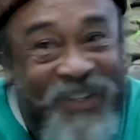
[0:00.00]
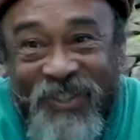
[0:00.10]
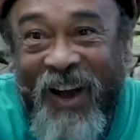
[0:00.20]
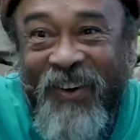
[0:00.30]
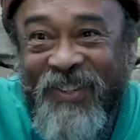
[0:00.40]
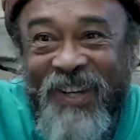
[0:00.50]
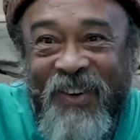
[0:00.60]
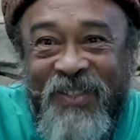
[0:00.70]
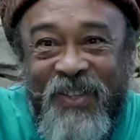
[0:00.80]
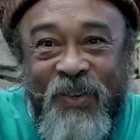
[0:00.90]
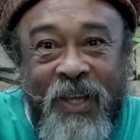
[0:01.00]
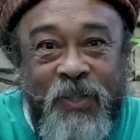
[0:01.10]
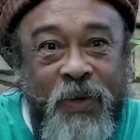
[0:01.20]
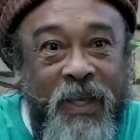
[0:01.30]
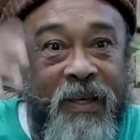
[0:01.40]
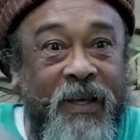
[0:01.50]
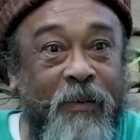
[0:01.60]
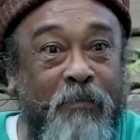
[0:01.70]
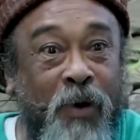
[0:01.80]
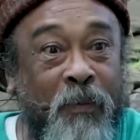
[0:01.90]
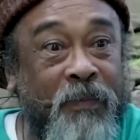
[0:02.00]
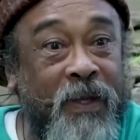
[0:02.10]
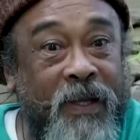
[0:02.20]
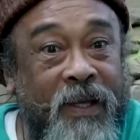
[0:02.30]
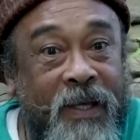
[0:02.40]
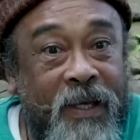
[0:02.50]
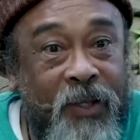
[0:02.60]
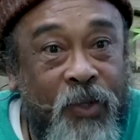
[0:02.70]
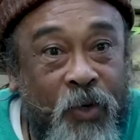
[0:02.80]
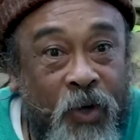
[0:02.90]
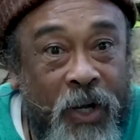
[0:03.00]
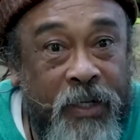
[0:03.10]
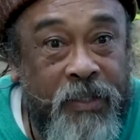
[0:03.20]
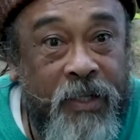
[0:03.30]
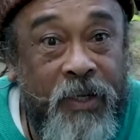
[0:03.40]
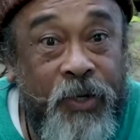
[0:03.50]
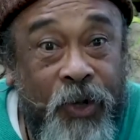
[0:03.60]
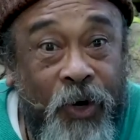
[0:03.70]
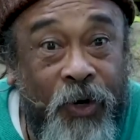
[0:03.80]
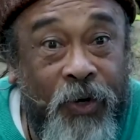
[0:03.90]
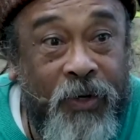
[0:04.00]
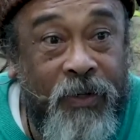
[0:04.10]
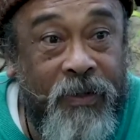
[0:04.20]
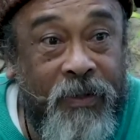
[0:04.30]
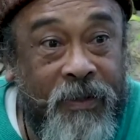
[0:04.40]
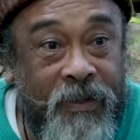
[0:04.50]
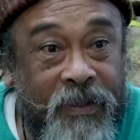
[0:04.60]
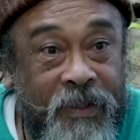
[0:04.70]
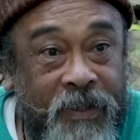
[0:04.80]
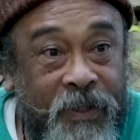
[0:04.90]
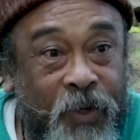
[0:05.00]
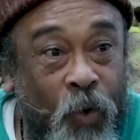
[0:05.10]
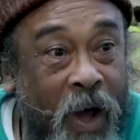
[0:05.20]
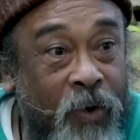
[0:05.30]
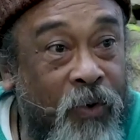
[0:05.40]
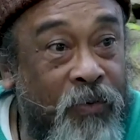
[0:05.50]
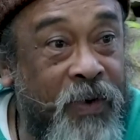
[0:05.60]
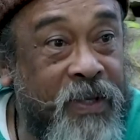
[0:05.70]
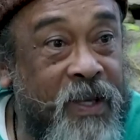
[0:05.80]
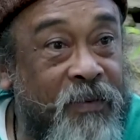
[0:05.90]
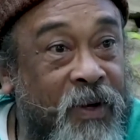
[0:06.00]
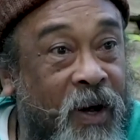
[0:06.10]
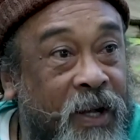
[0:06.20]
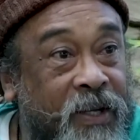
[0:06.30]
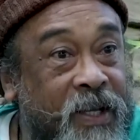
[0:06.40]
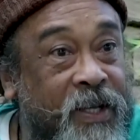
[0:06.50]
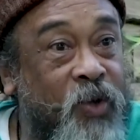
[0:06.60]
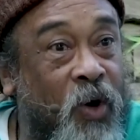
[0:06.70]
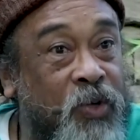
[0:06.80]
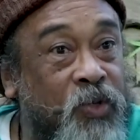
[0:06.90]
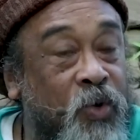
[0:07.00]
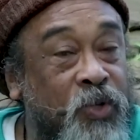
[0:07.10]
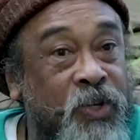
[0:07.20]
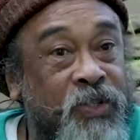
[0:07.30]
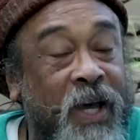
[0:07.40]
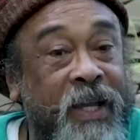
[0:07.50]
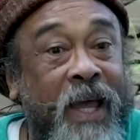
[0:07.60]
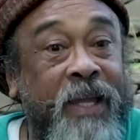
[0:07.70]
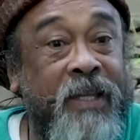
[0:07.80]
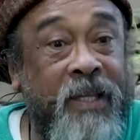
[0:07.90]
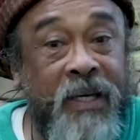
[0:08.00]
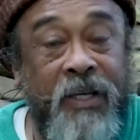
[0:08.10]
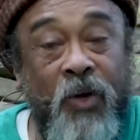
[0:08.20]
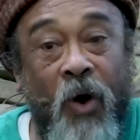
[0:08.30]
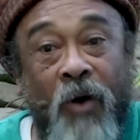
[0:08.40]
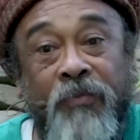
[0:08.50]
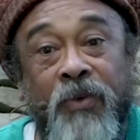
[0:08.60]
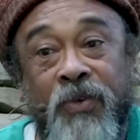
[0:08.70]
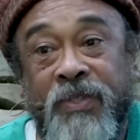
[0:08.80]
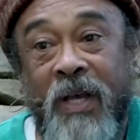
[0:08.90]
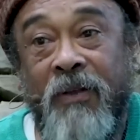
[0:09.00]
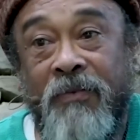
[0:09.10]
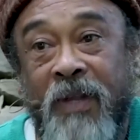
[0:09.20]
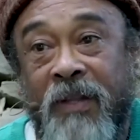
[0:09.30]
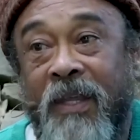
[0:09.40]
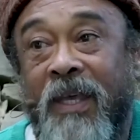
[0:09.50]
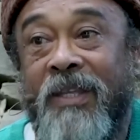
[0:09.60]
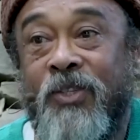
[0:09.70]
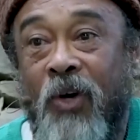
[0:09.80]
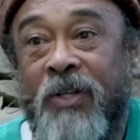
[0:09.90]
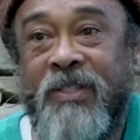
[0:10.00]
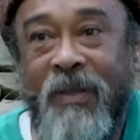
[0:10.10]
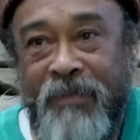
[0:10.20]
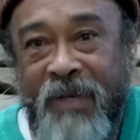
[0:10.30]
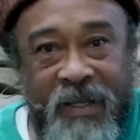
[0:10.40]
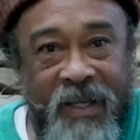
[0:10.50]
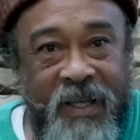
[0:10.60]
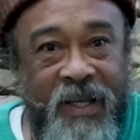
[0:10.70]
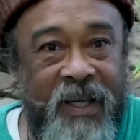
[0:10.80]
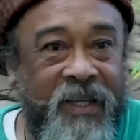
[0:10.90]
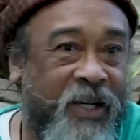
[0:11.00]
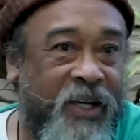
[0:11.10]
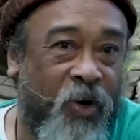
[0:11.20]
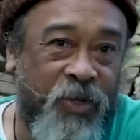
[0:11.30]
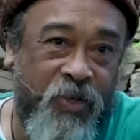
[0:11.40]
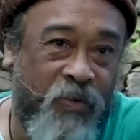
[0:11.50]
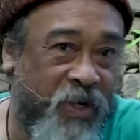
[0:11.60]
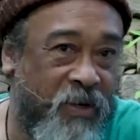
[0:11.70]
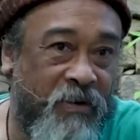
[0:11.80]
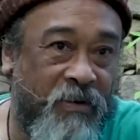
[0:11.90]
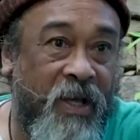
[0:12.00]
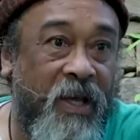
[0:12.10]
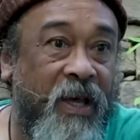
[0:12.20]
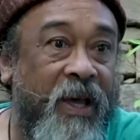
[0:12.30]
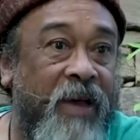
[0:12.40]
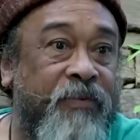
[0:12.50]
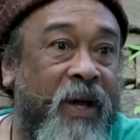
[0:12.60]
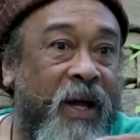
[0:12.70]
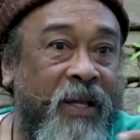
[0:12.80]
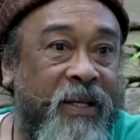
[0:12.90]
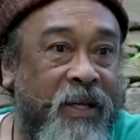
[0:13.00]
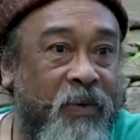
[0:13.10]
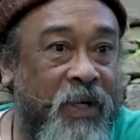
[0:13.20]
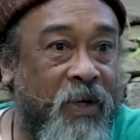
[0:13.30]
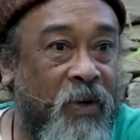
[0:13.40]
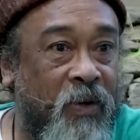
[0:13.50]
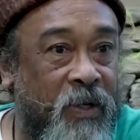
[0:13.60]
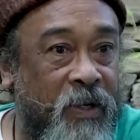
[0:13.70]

Ciao, ciao, see you next week. Boom. You got it? No. The one who feels I've got it is also just an idea of yourself that thinks it's got something, and that also will go. Every idea will go.